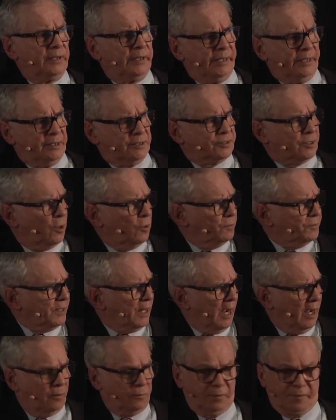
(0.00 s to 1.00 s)
in his
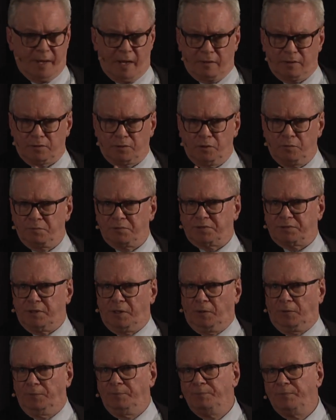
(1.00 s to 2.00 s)
hometown without a
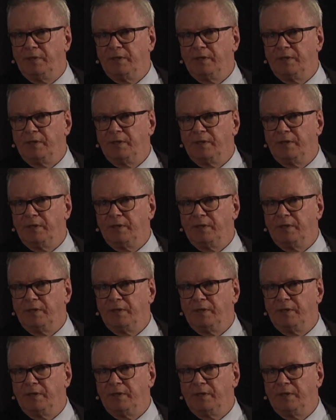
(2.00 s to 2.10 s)
tombstone.